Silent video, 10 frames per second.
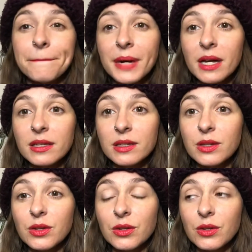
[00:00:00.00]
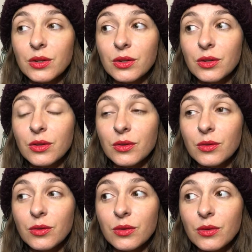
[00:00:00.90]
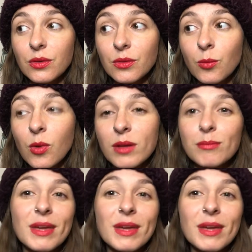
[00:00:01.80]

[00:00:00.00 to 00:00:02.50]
But what